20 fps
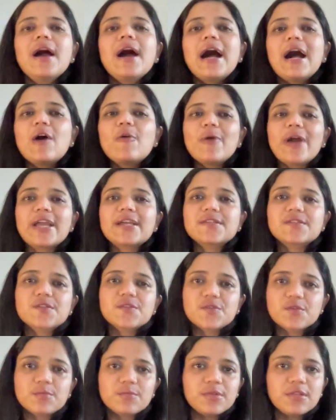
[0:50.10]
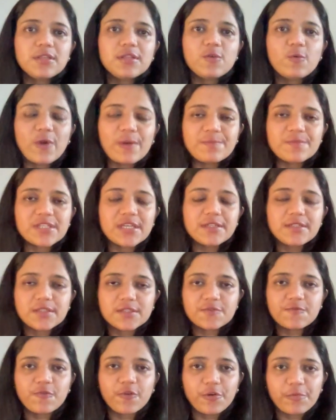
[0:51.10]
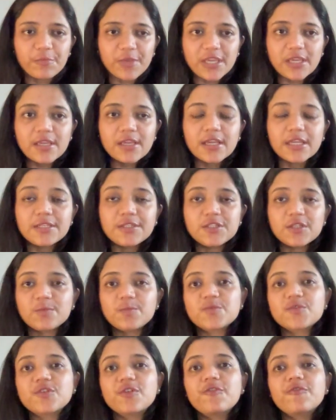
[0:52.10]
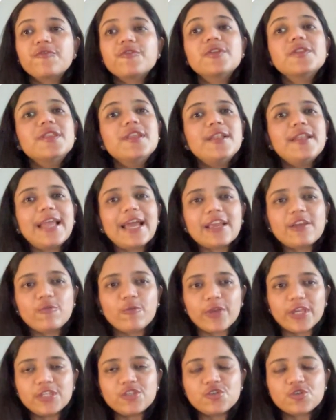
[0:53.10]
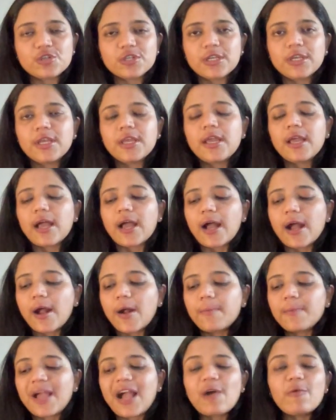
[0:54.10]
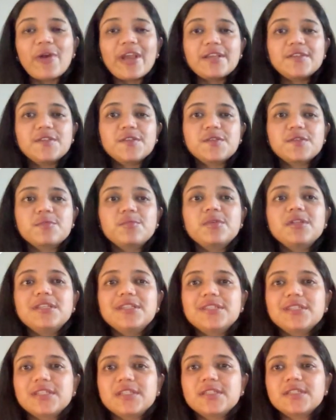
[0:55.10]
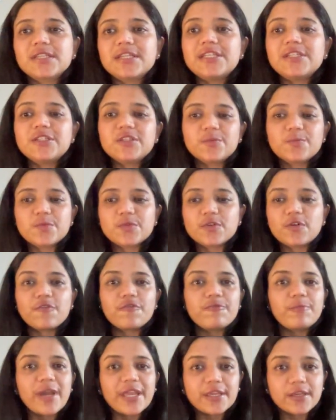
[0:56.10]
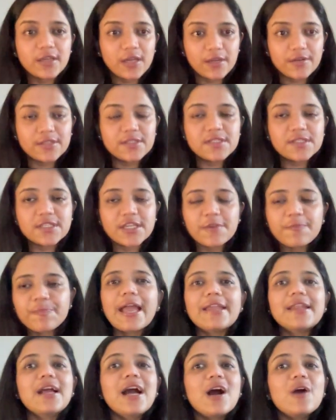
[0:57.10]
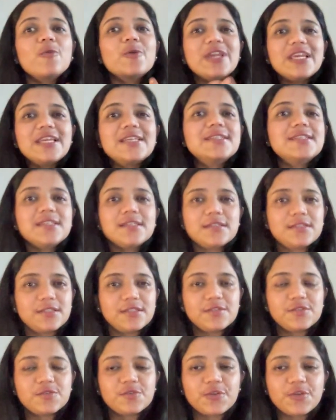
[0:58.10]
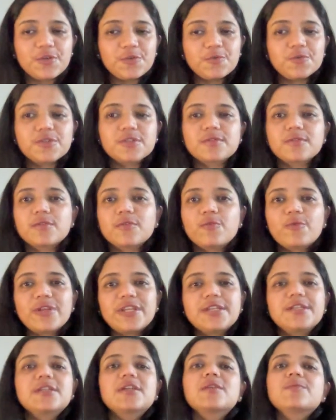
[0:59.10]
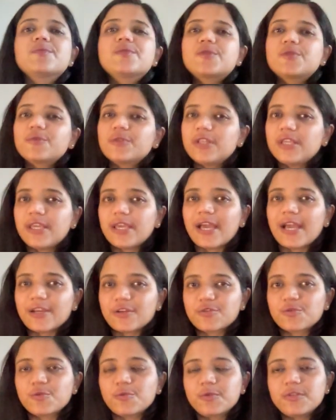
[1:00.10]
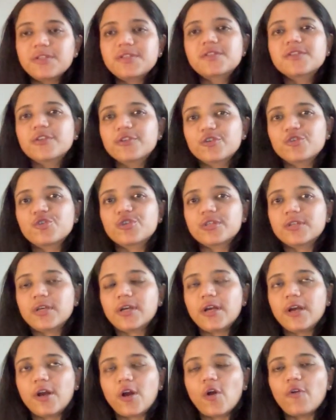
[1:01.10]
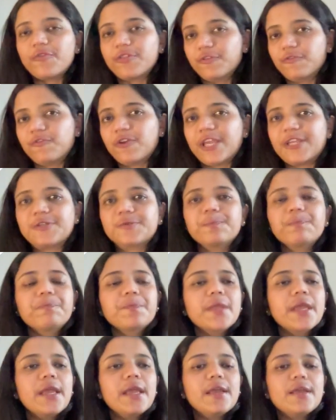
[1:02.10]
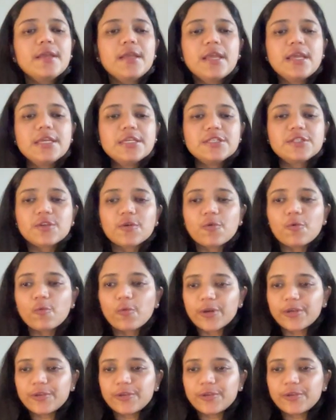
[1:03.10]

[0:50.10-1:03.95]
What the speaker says: how accessible the website is for me in terms of the language, how accessible it is in terms of my currency, and how easy it is to use when it comes to the actual search of the flight. So what